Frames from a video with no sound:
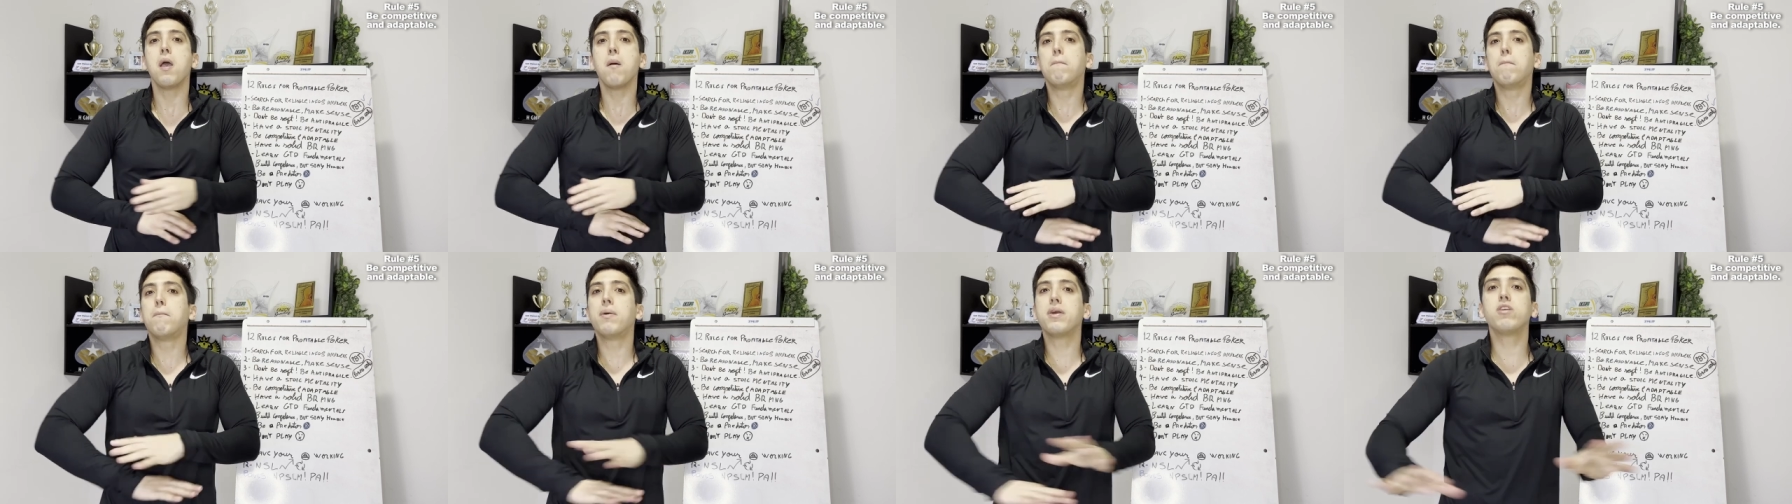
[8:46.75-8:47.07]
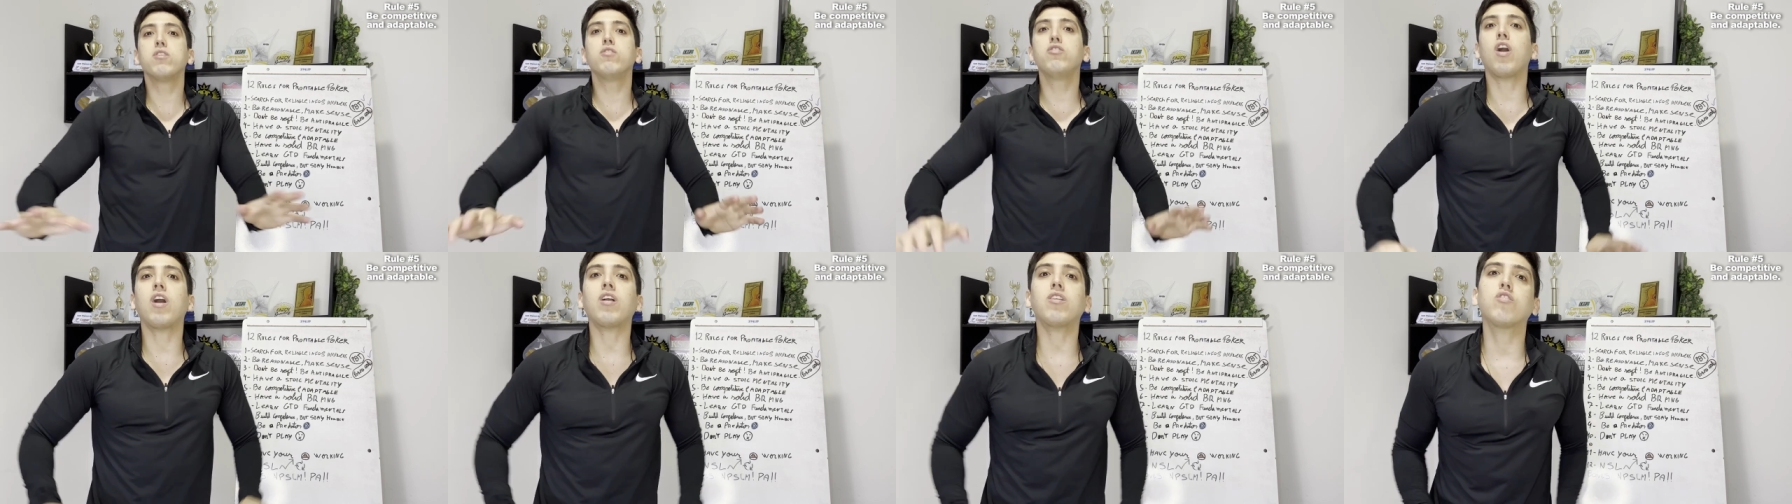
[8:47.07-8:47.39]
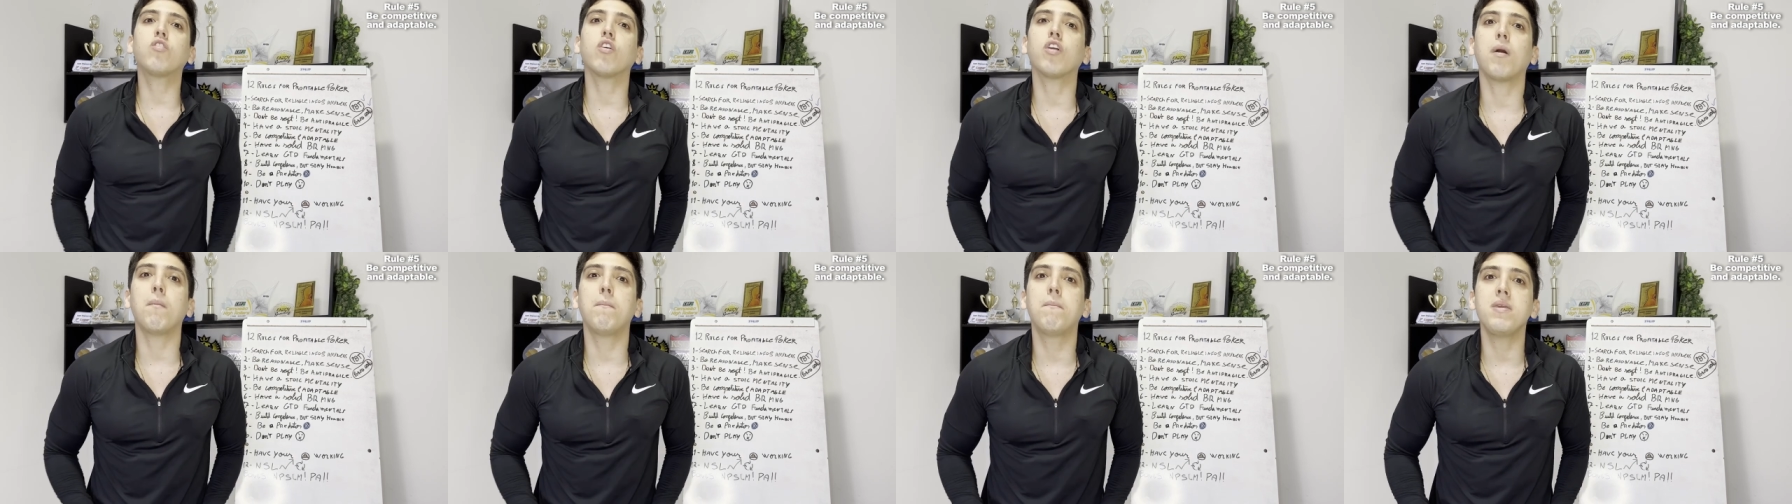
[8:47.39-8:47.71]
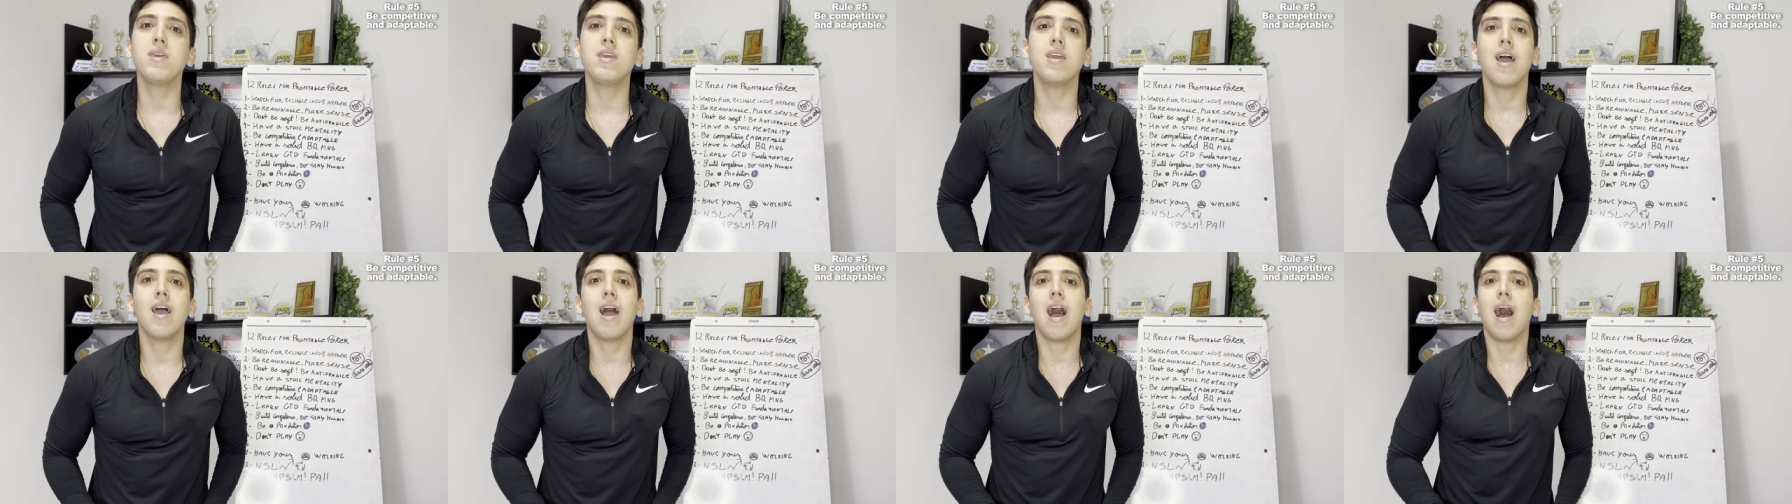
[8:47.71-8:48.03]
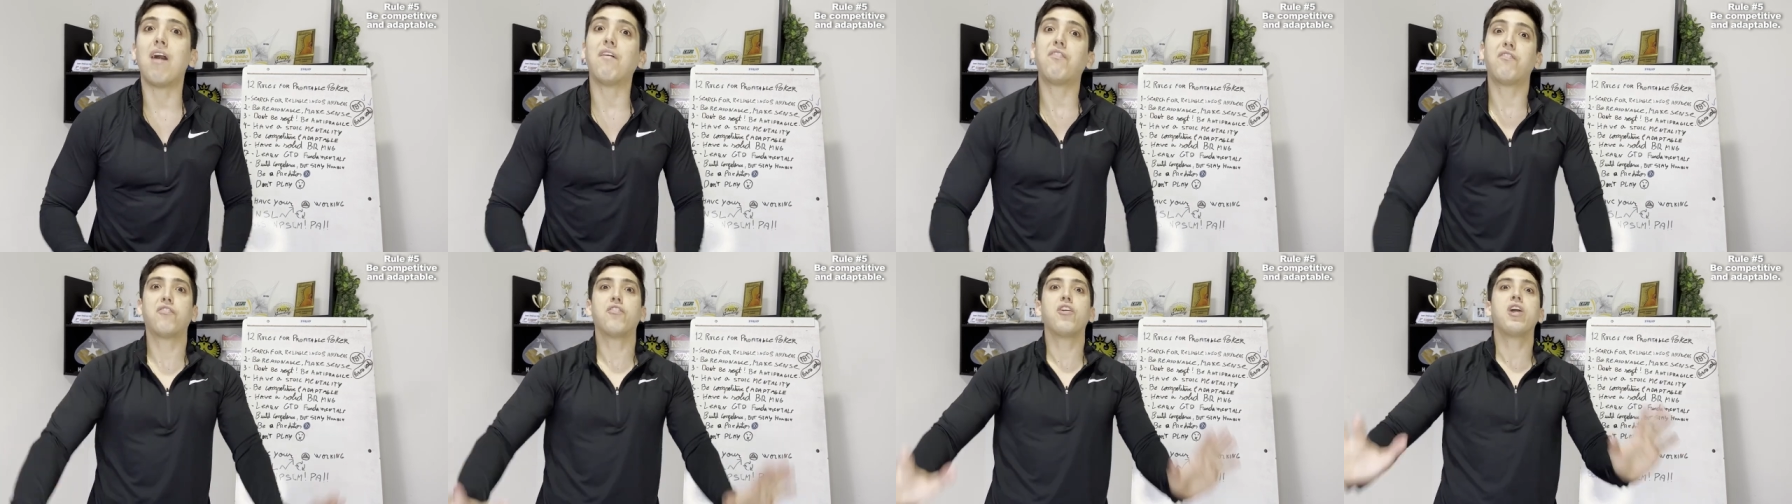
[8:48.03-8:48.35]
But you're not gonna be
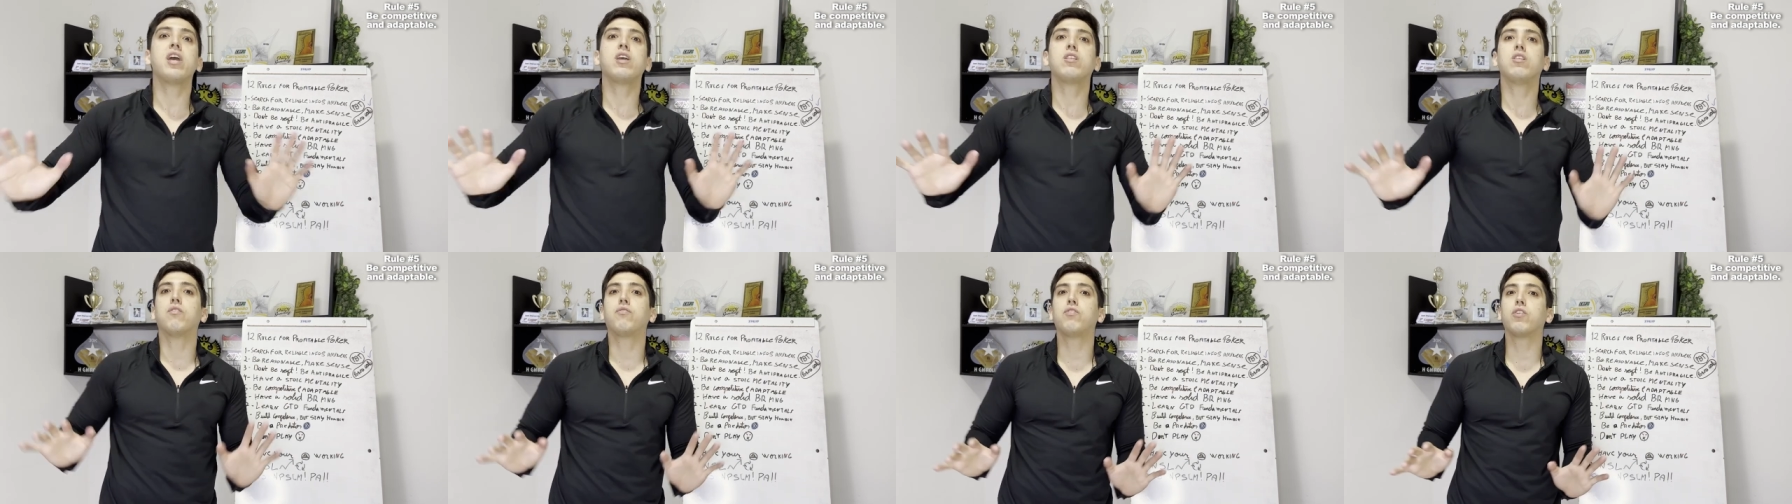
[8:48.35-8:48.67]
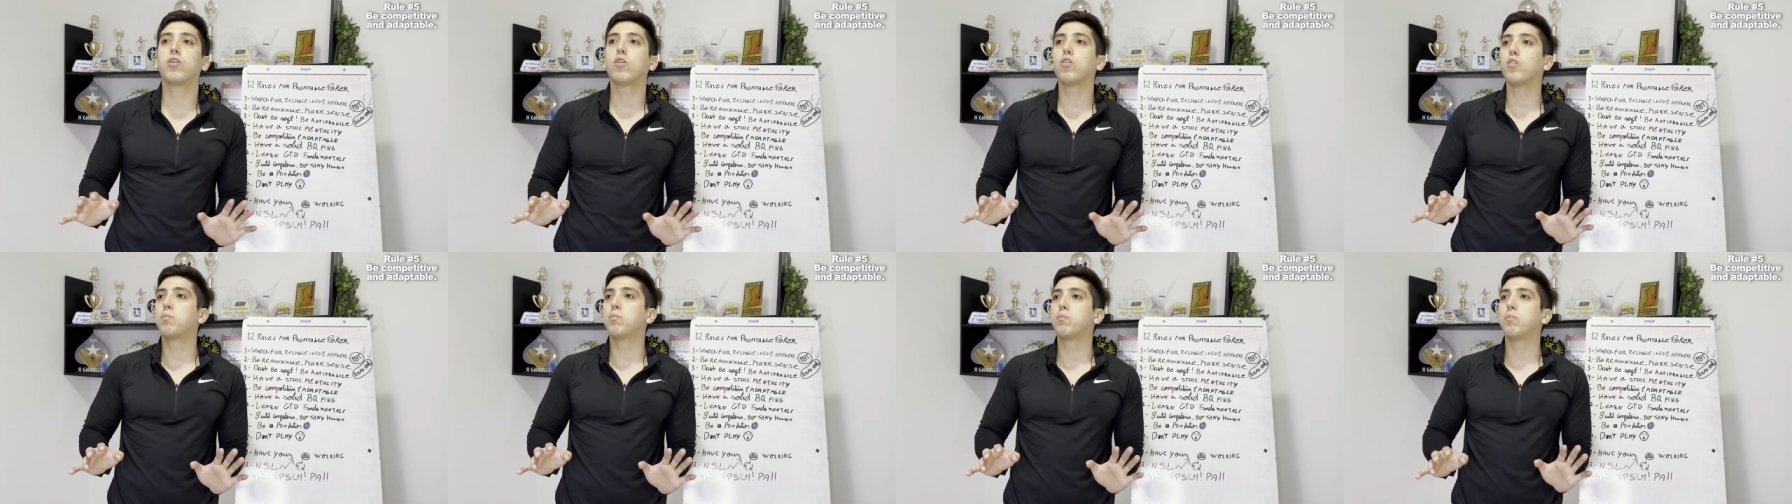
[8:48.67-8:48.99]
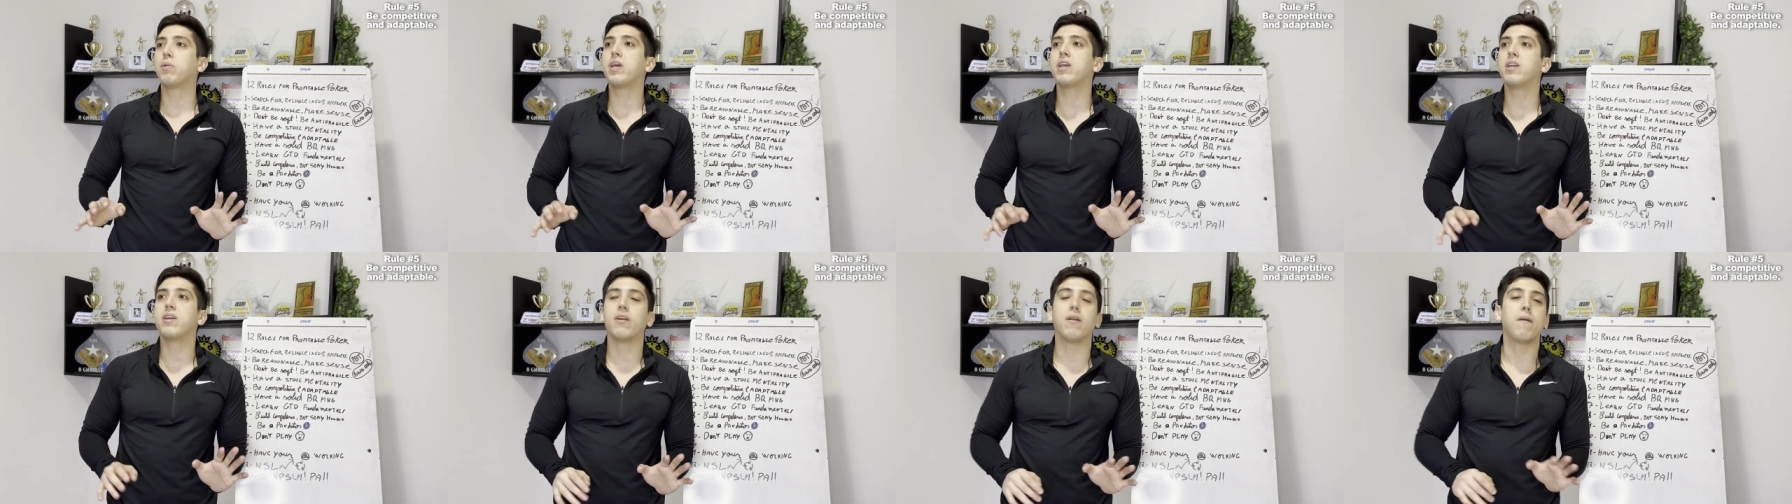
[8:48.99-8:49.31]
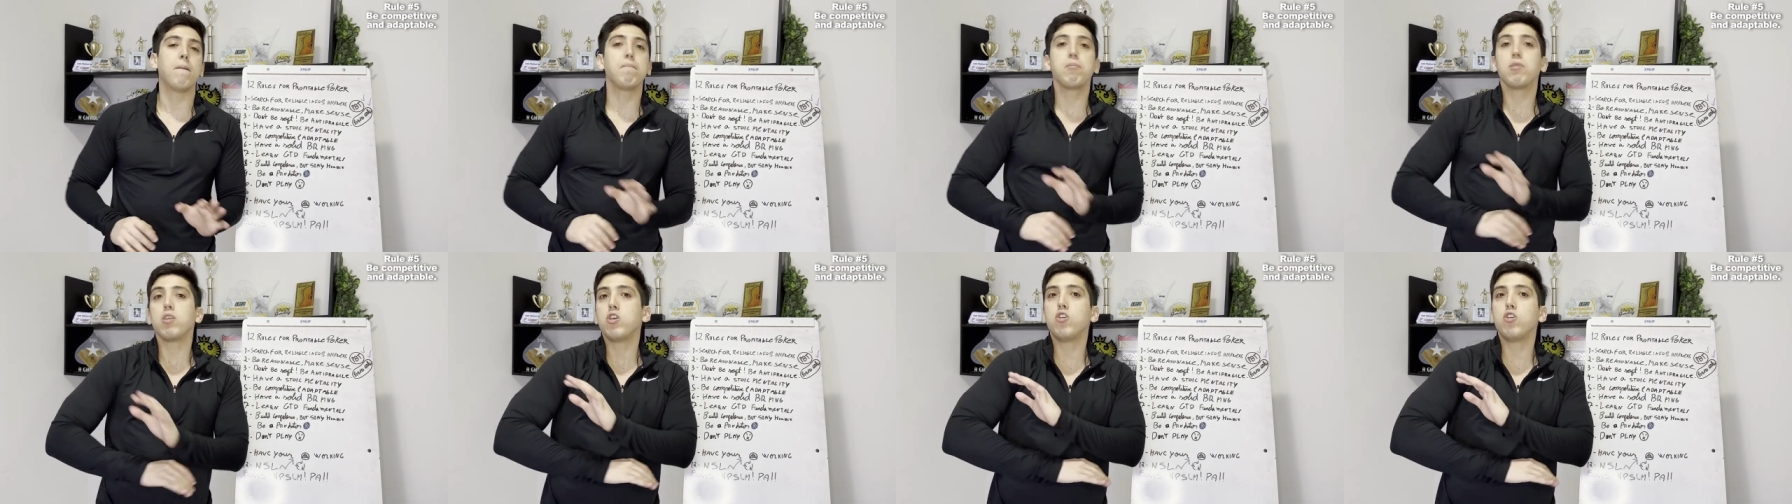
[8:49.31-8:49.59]
afraid of the good player.